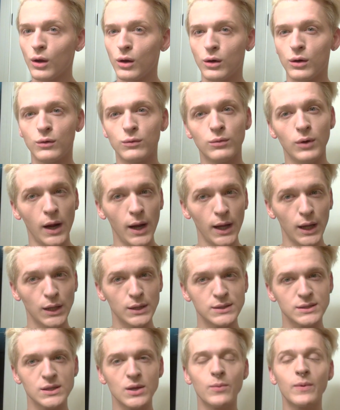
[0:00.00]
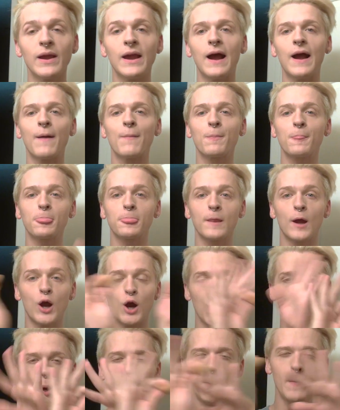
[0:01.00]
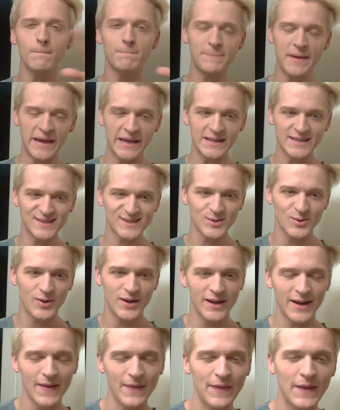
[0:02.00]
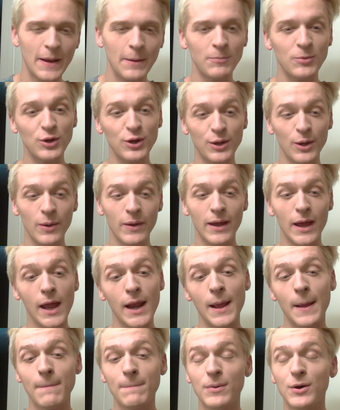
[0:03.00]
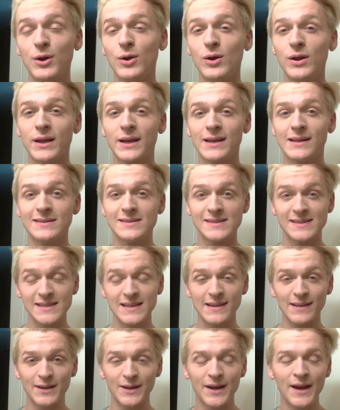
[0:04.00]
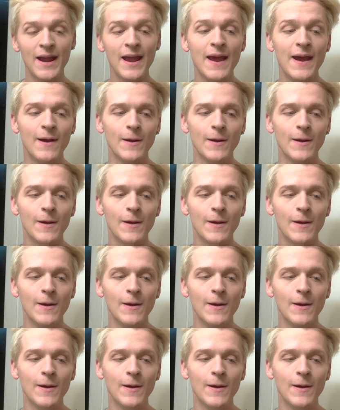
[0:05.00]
All right, so we got our whole base on, and then I'm gonna go ahead and put on a concealer.